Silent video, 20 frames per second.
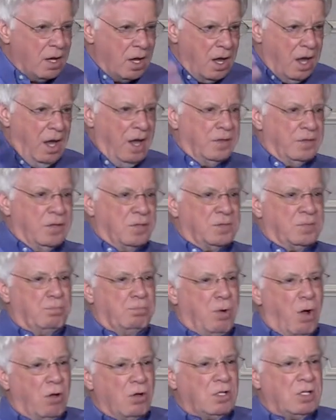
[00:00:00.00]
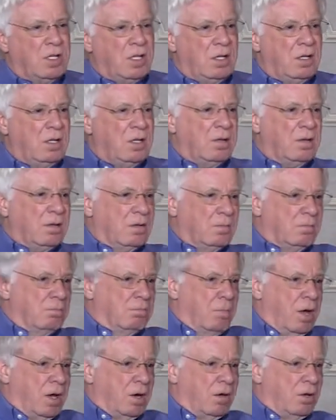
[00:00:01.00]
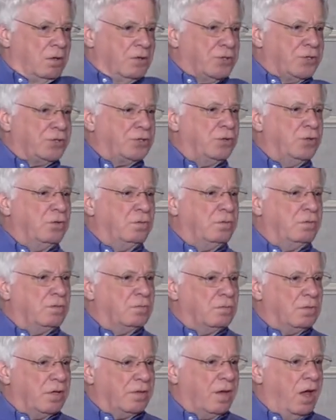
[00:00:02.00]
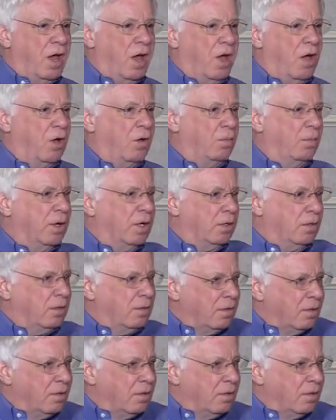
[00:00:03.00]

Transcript: had this bulky metal suit with a helmet